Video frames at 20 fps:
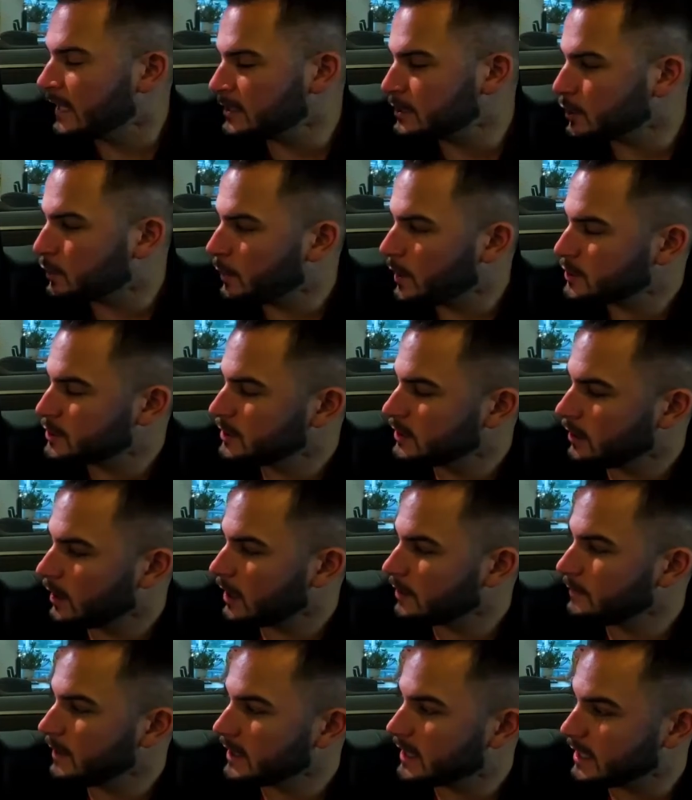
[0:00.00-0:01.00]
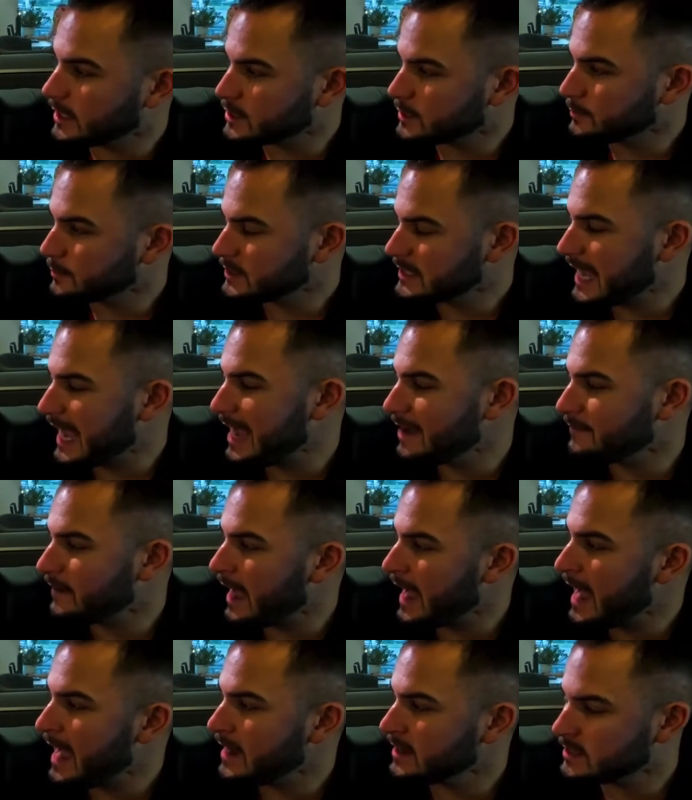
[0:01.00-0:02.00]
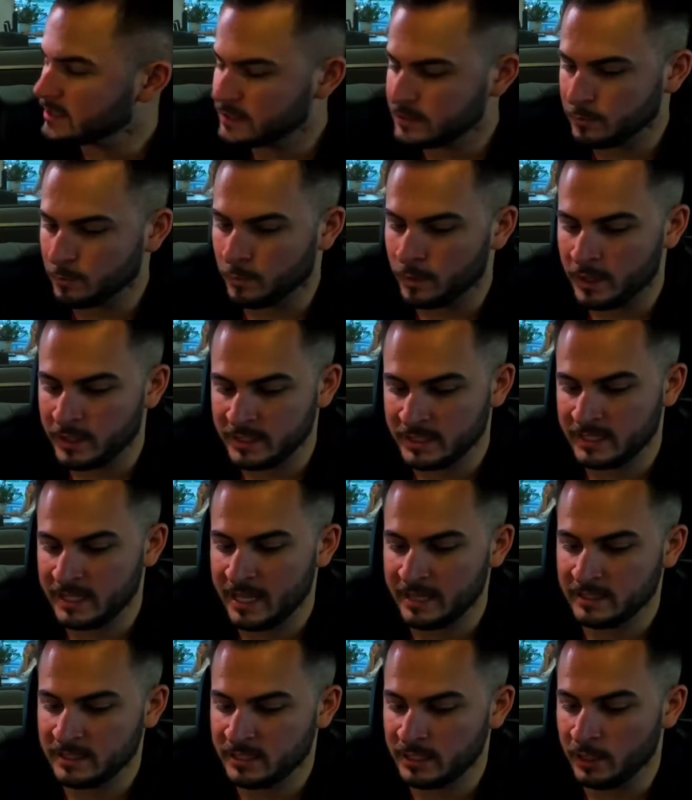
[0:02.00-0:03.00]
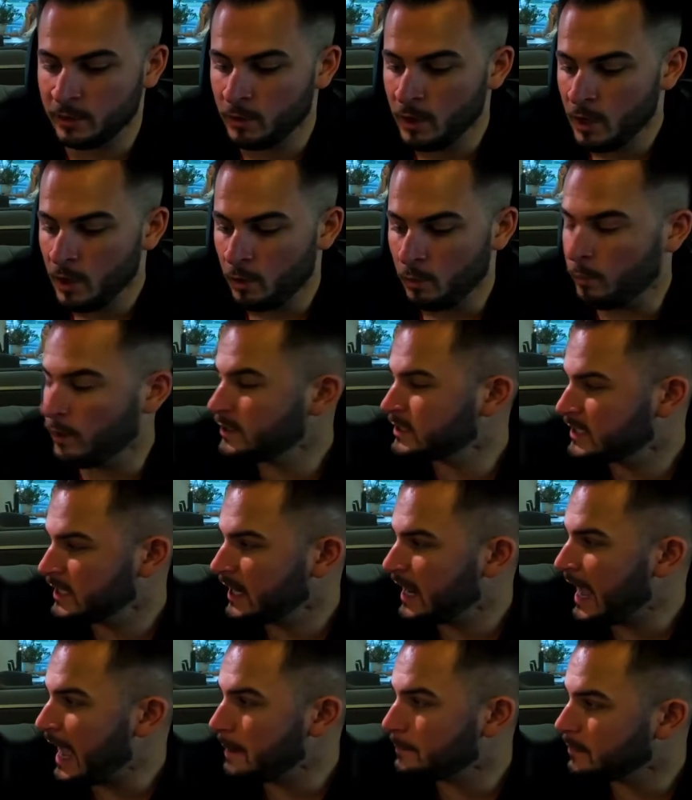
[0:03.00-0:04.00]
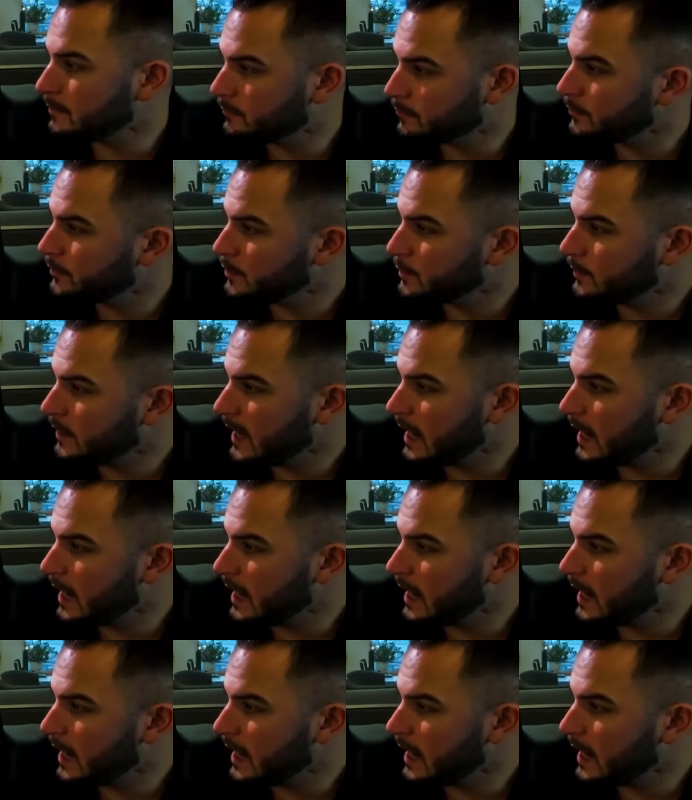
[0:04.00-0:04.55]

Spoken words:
That's a question a lot of my customers have asked, was that, you know, what's going to happen for the new